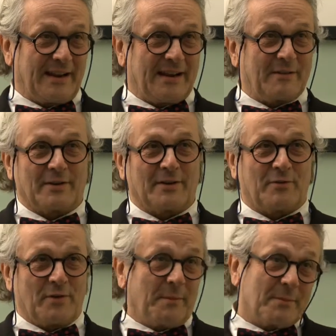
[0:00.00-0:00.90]
I never
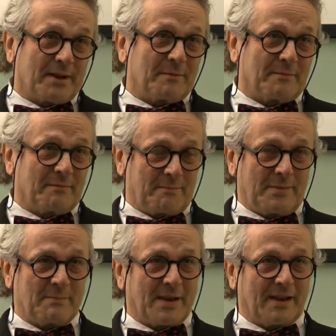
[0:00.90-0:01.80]
dreamed I'd
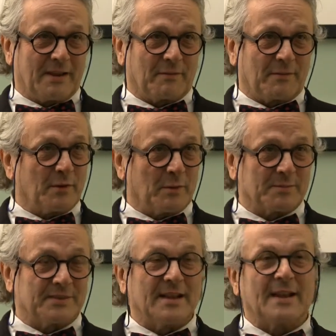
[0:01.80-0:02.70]
be making films.